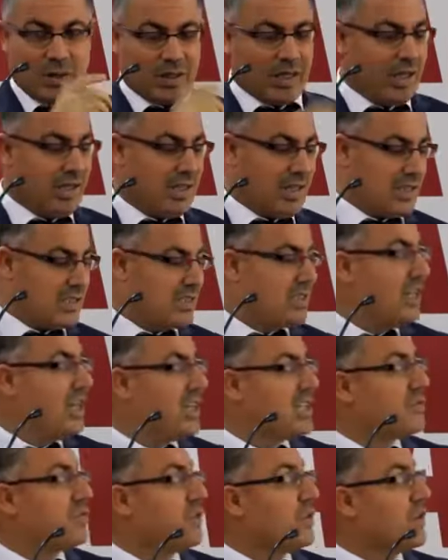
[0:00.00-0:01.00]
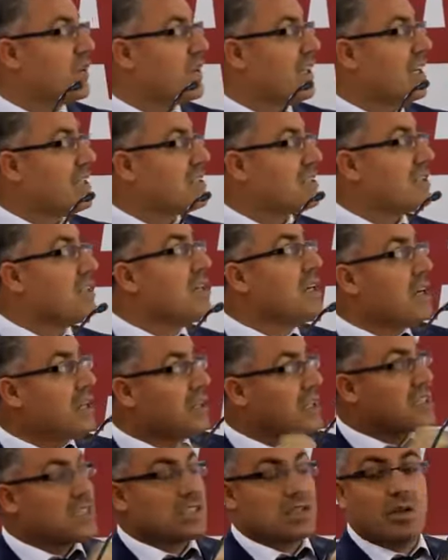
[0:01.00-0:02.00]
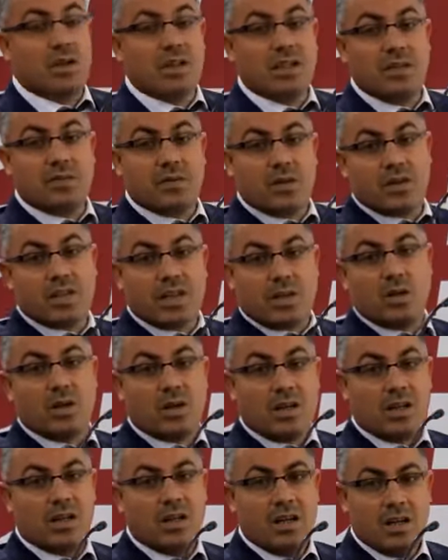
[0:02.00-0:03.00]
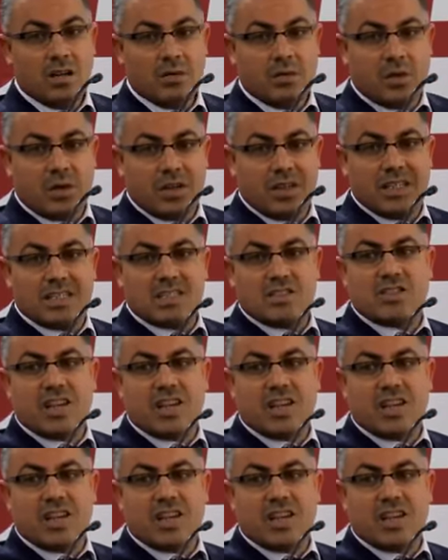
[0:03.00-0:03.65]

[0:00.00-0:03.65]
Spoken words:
Okay, they search for the answer. This is only for this